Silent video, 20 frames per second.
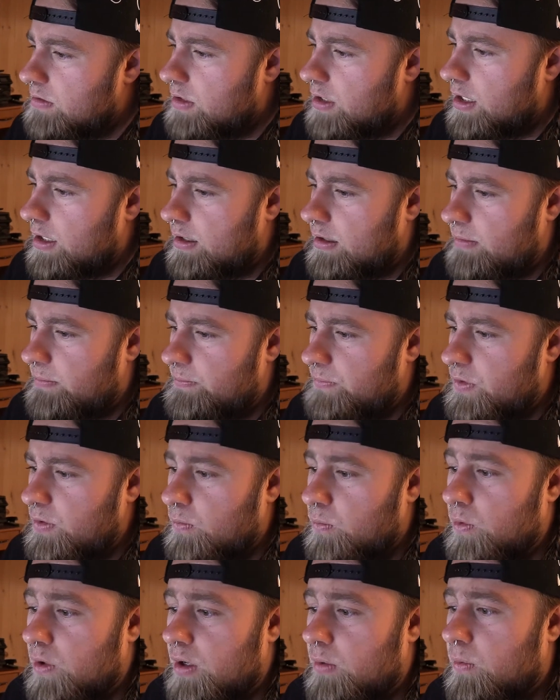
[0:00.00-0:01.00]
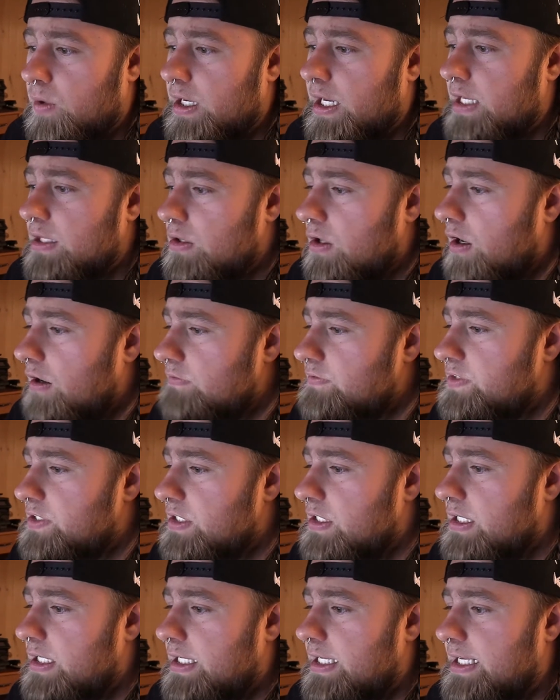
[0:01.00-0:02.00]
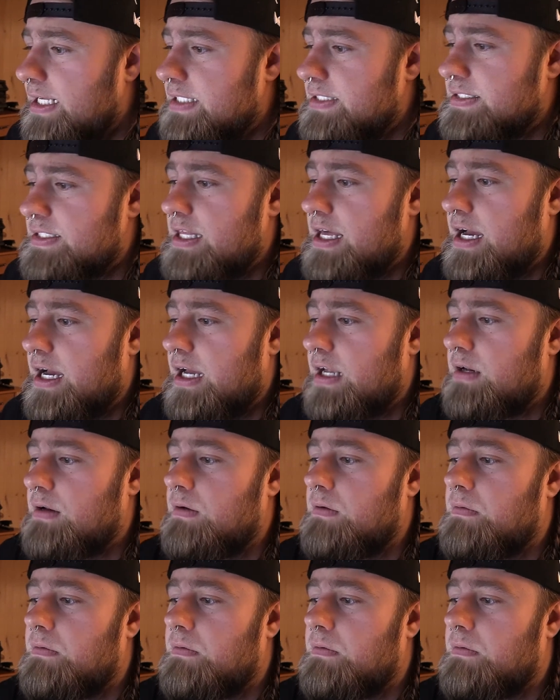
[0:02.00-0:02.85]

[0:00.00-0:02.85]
I loved is that